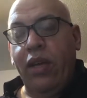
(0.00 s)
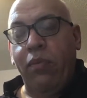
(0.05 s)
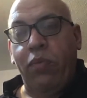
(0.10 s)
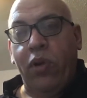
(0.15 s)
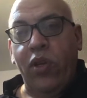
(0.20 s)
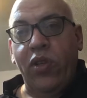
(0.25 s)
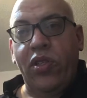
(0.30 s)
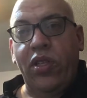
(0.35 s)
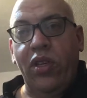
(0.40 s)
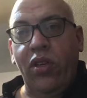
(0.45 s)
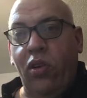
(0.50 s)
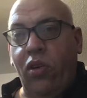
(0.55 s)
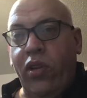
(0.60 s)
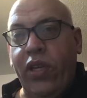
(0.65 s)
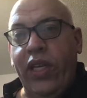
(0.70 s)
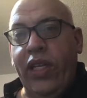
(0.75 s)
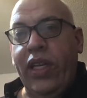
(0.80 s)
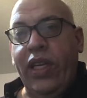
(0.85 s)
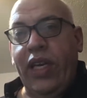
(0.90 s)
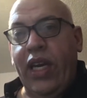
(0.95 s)
The person
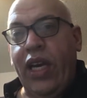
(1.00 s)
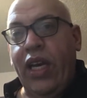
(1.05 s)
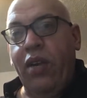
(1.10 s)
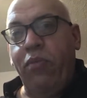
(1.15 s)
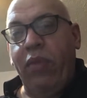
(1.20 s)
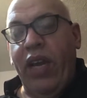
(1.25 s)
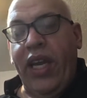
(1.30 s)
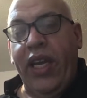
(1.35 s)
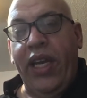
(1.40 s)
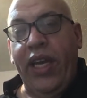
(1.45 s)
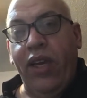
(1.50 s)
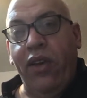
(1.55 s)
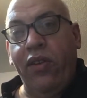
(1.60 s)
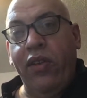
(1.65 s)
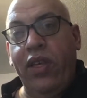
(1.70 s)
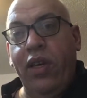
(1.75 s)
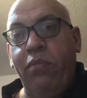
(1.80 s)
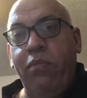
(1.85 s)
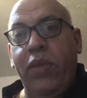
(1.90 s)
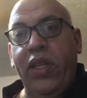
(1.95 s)
holding the gun may
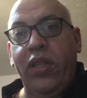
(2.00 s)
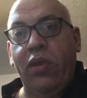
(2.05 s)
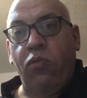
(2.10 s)
kill them,